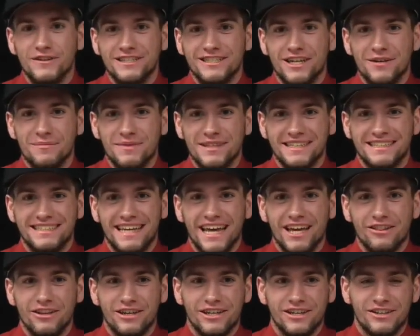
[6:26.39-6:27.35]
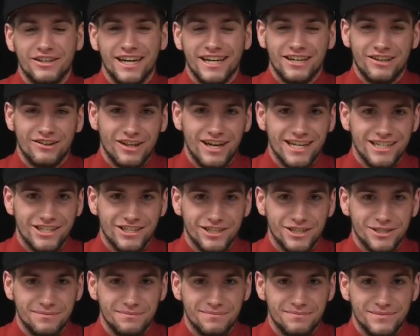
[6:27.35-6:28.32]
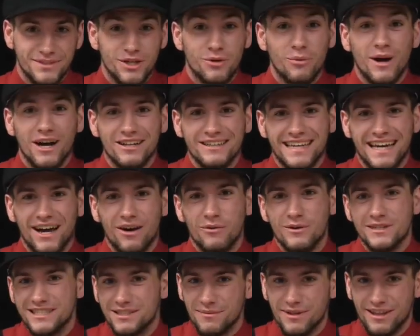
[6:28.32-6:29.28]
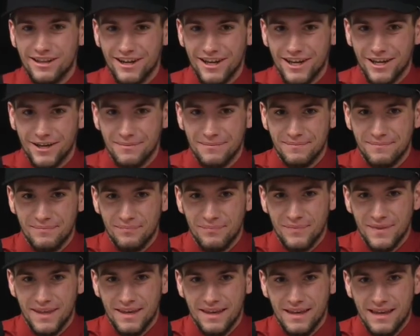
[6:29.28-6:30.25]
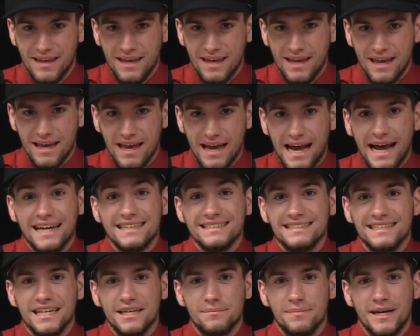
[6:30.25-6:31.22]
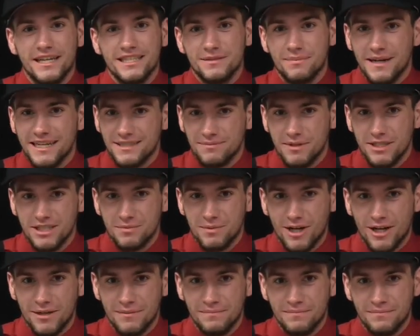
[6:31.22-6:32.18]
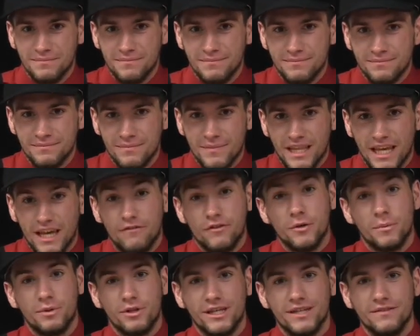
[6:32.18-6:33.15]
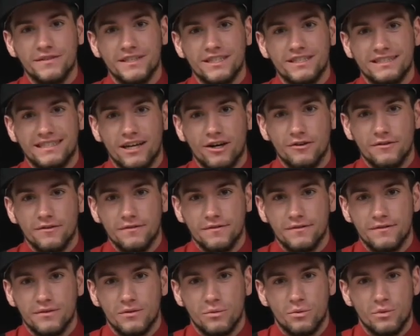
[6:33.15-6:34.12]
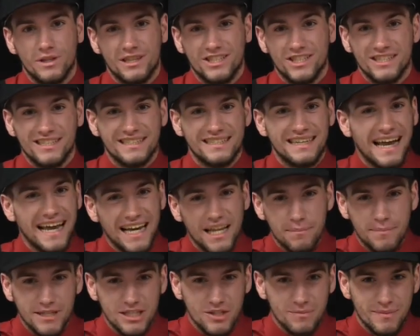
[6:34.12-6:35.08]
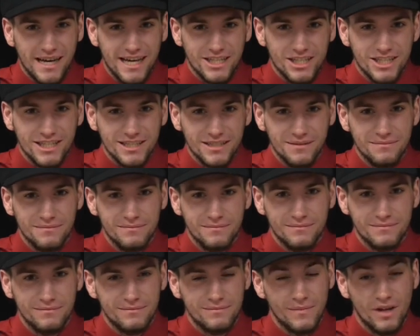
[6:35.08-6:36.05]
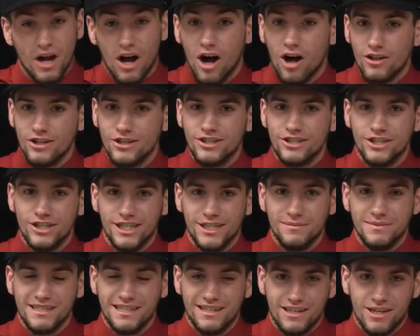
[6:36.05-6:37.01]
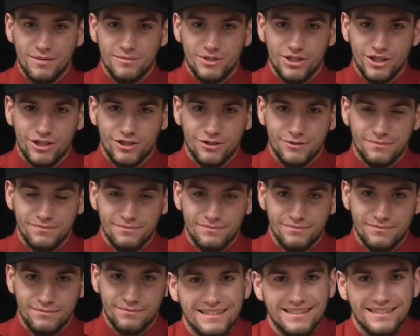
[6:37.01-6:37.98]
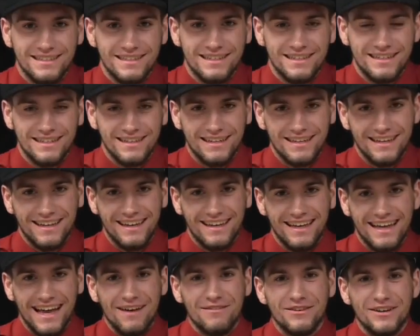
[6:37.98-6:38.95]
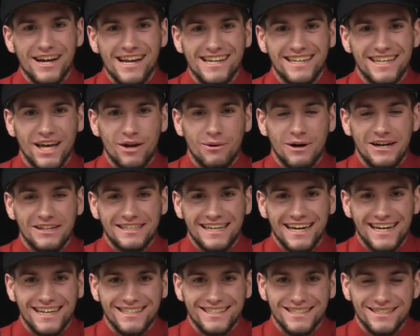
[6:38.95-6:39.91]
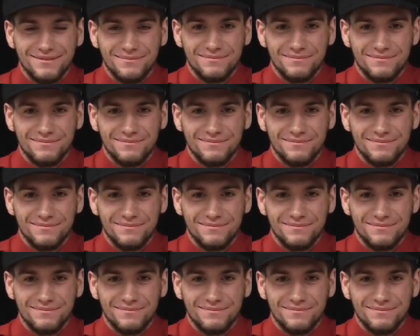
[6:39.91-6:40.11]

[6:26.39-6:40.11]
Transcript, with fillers: for something daily on Mike Elijah, your Wildcat wisdom of the day. As said, best by SpongeBob. If you believe in yourself with just a tiny pinch of magic, all your dreams can come true. Have a great day, Wildcats.